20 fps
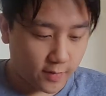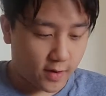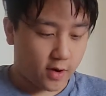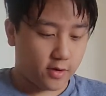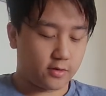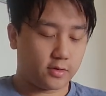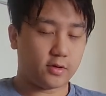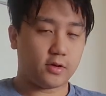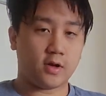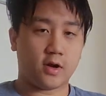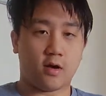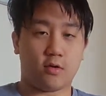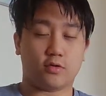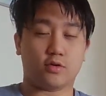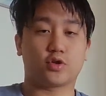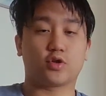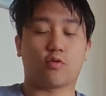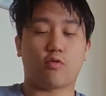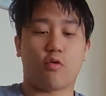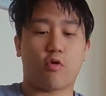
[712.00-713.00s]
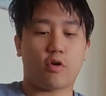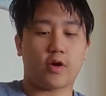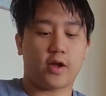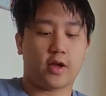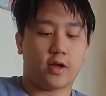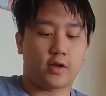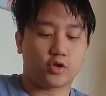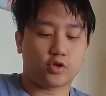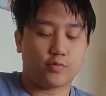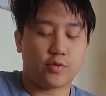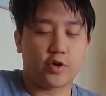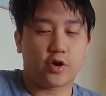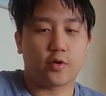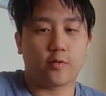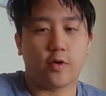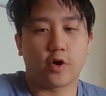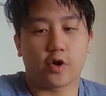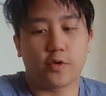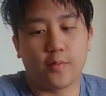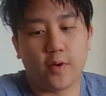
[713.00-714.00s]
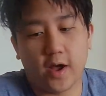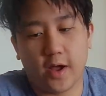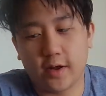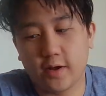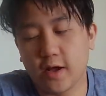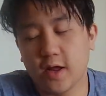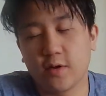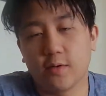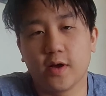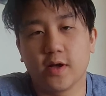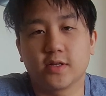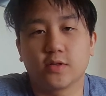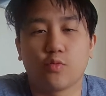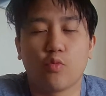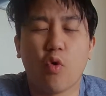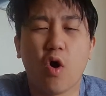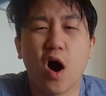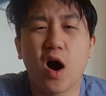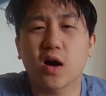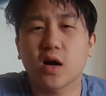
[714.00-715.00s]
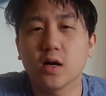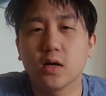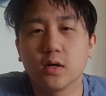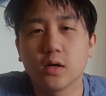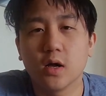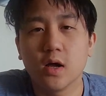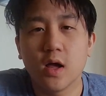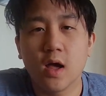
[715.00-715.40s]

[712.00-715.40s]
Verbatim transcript: about. I'm so horny and so preoccupied. Anyways, work.